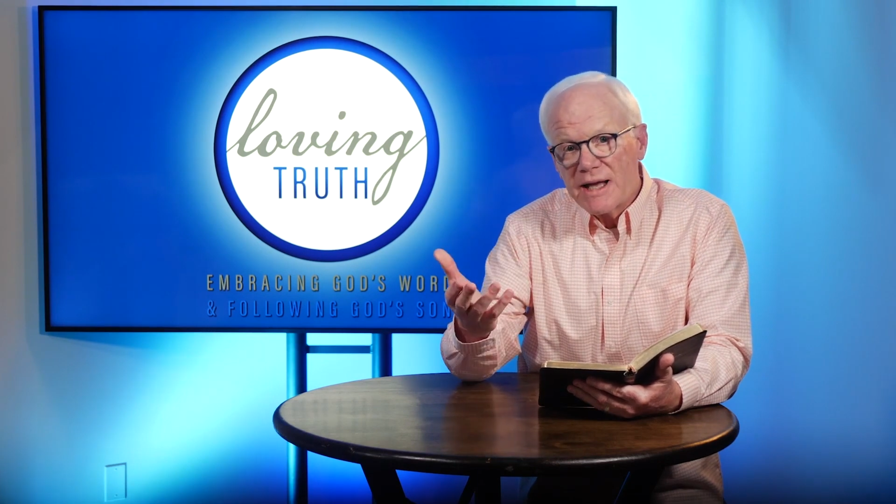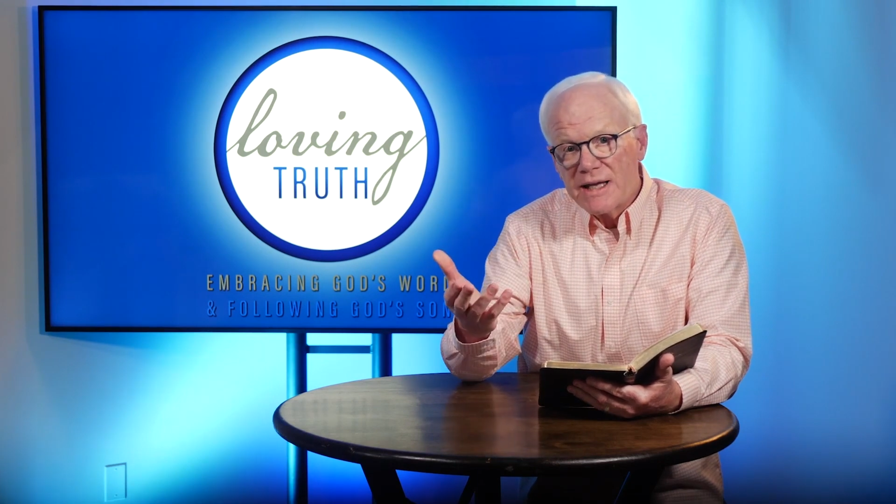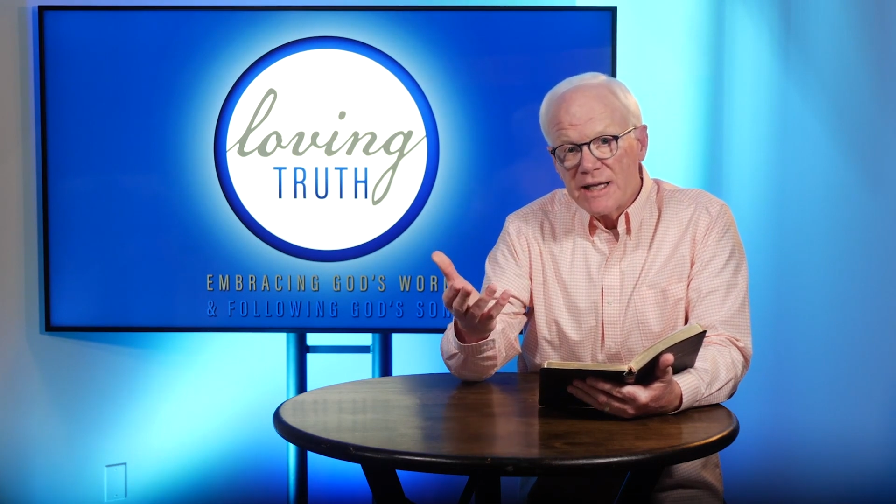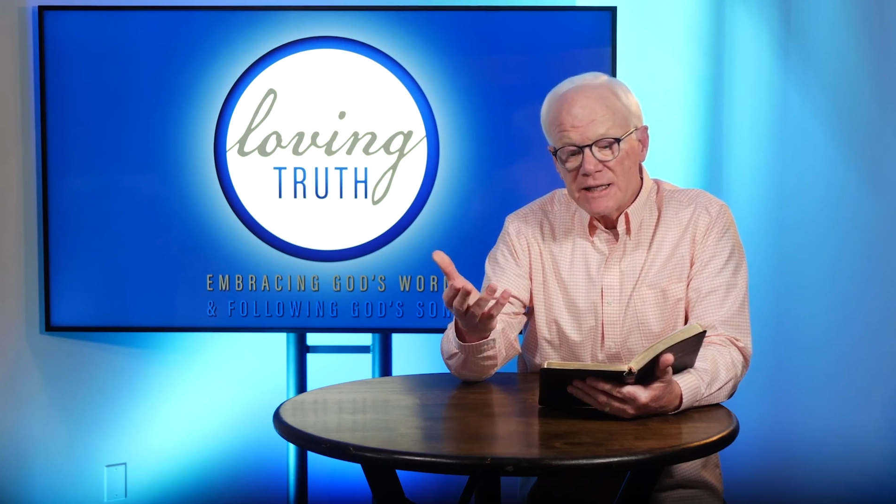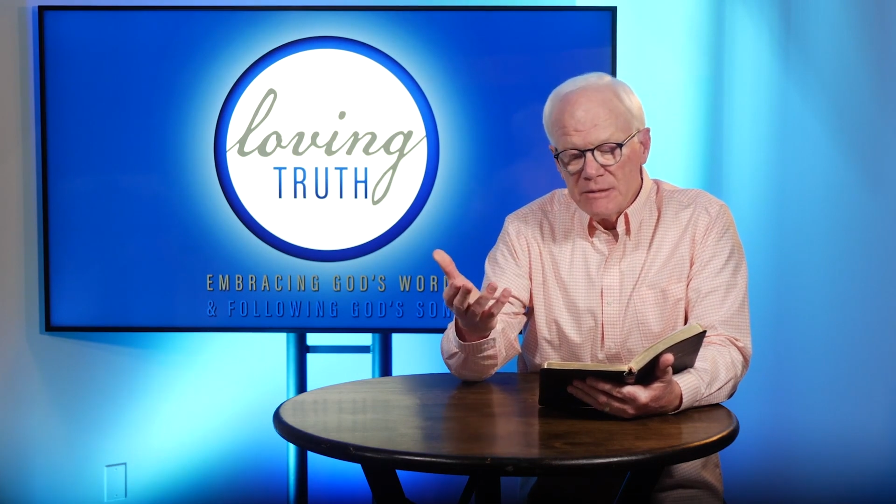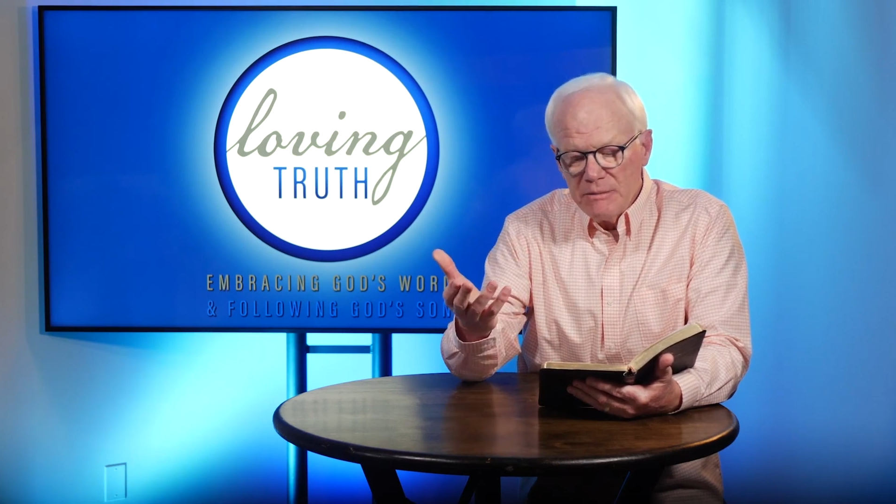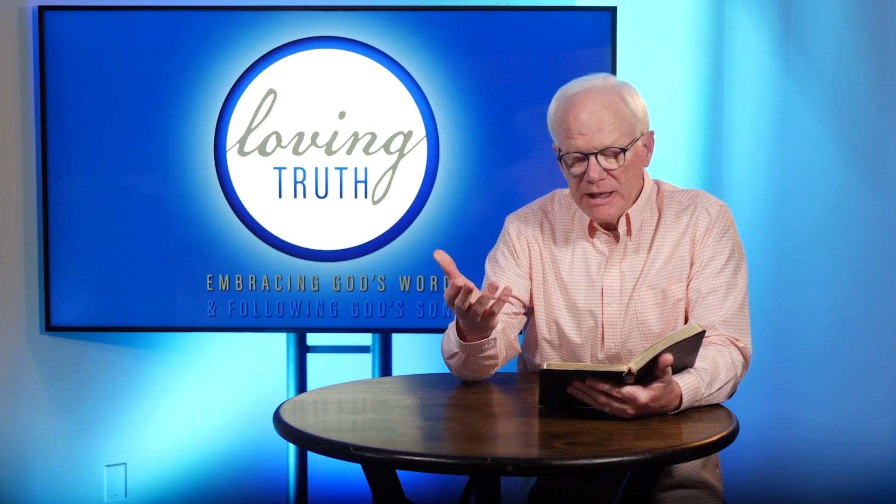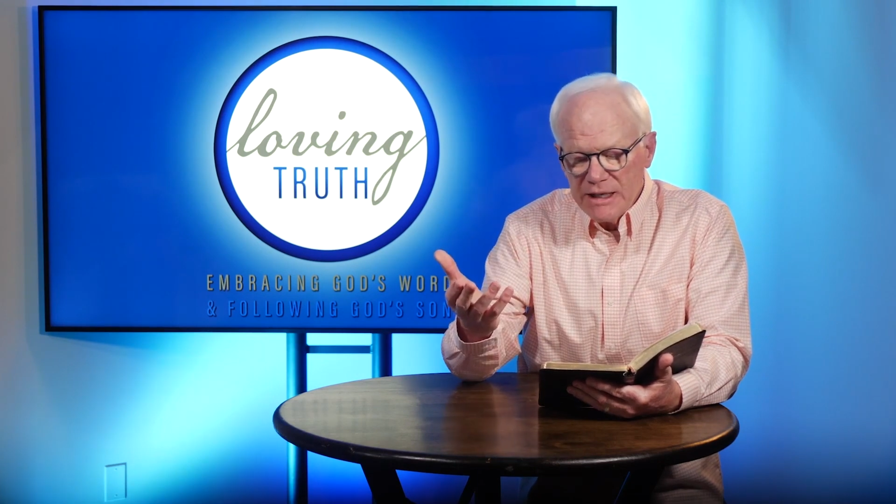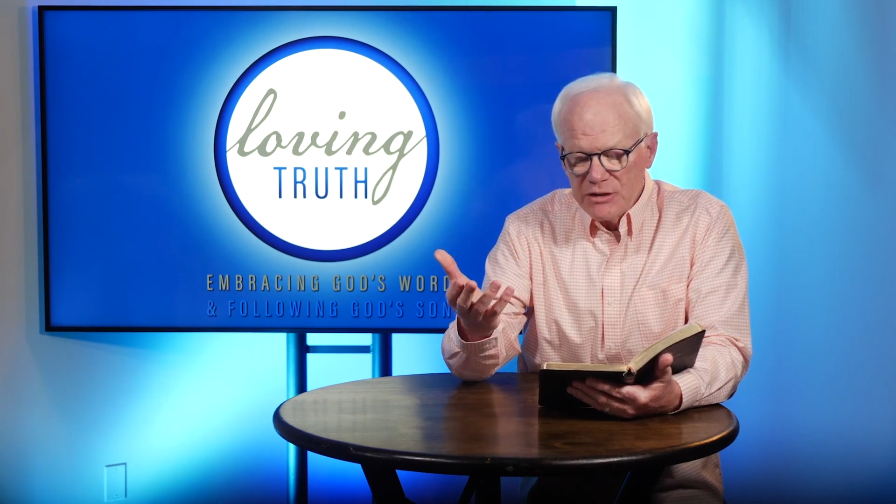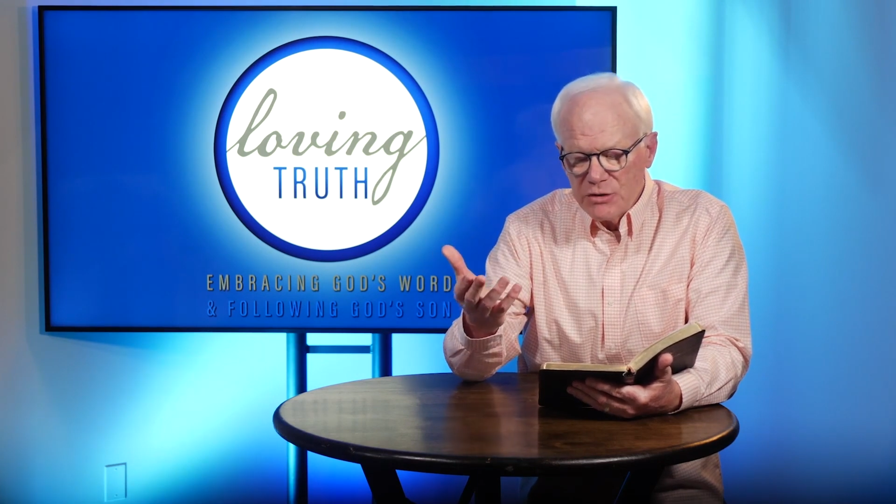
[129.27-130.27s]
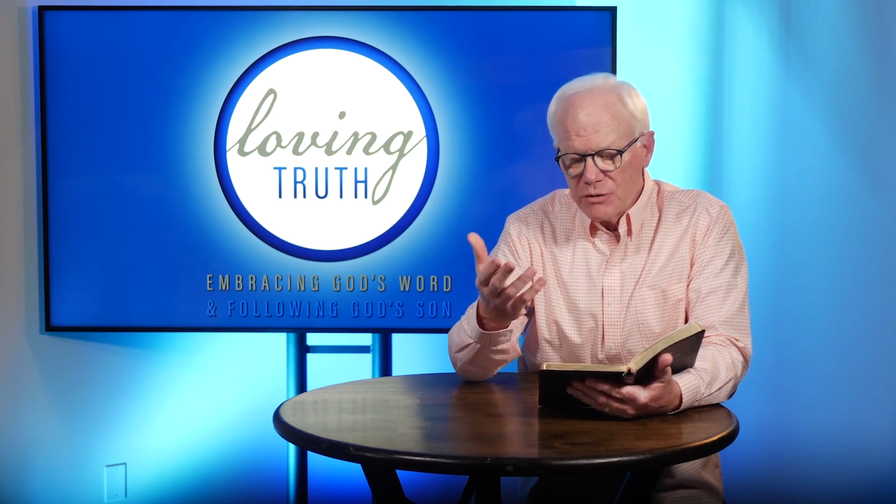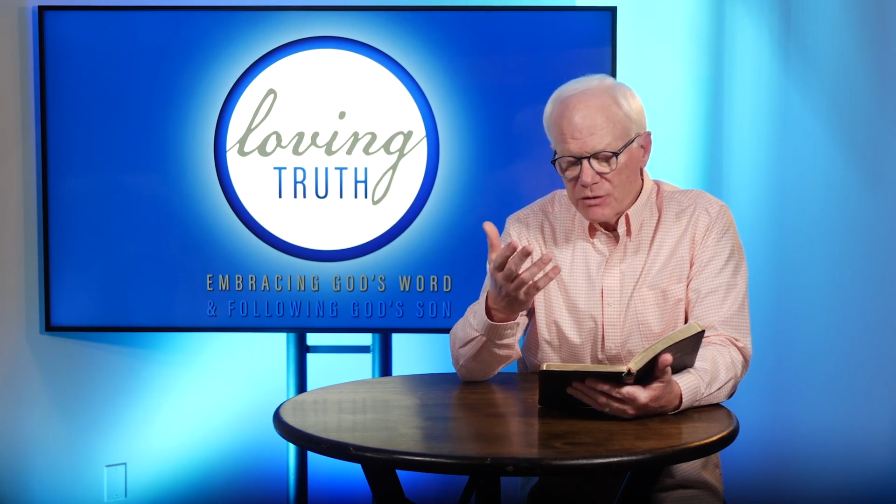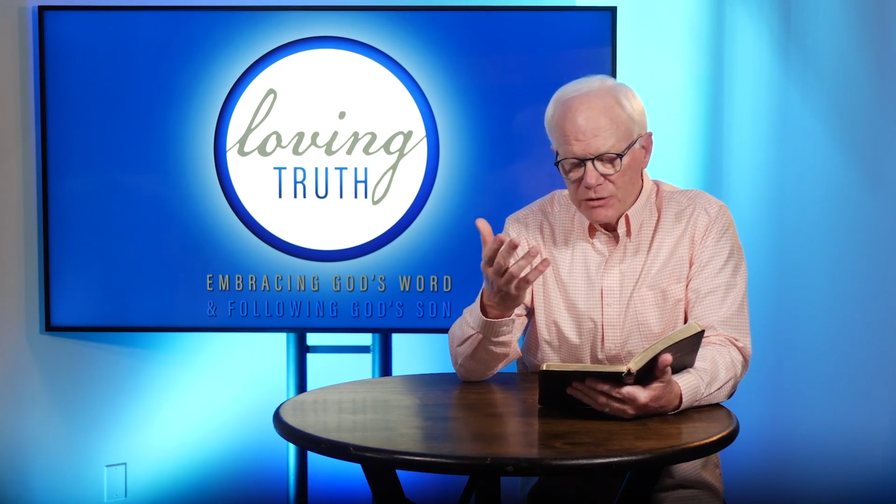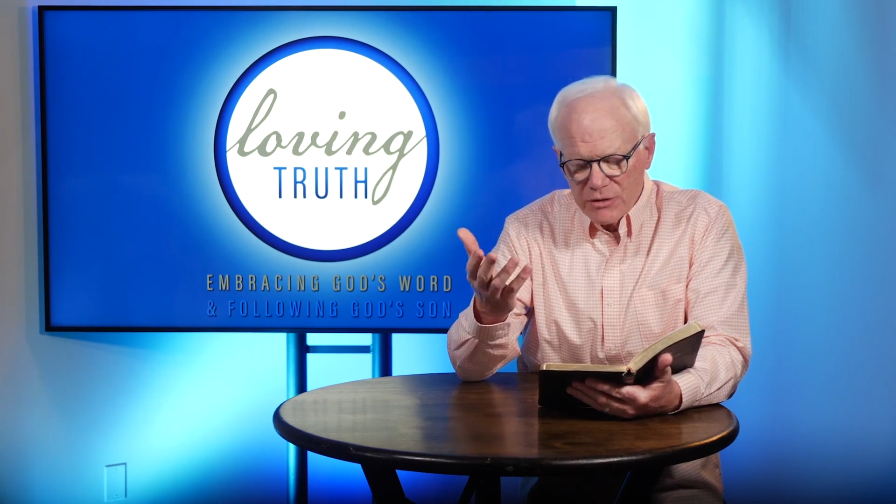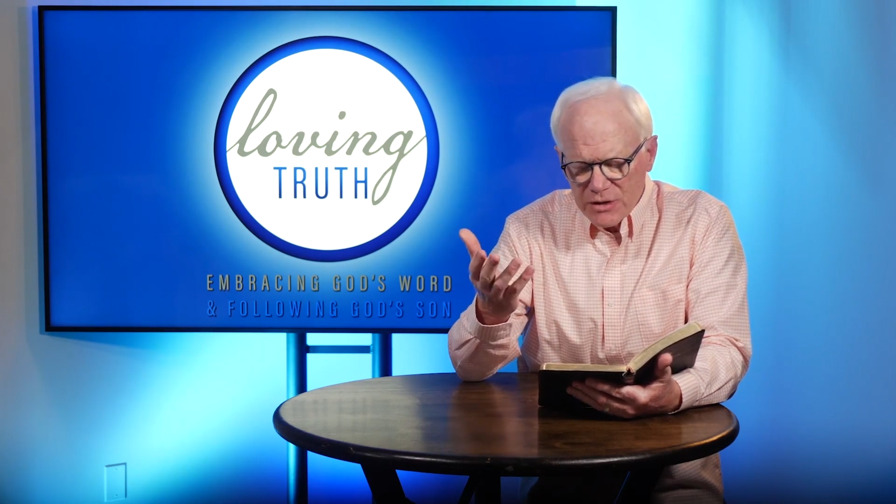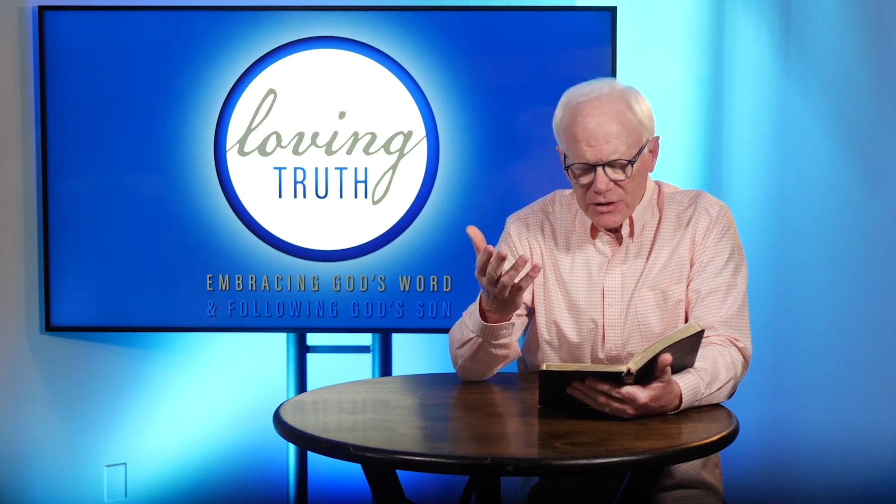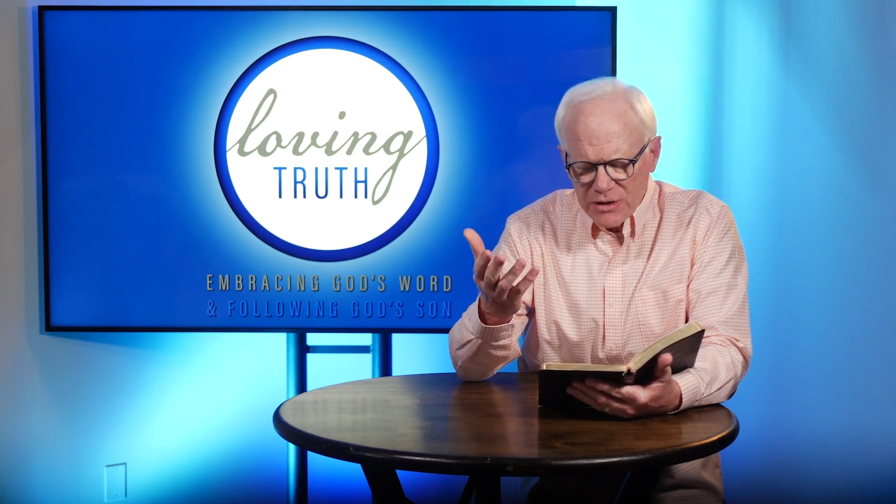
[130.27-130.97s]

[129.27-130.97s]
a hidden meaning to it, or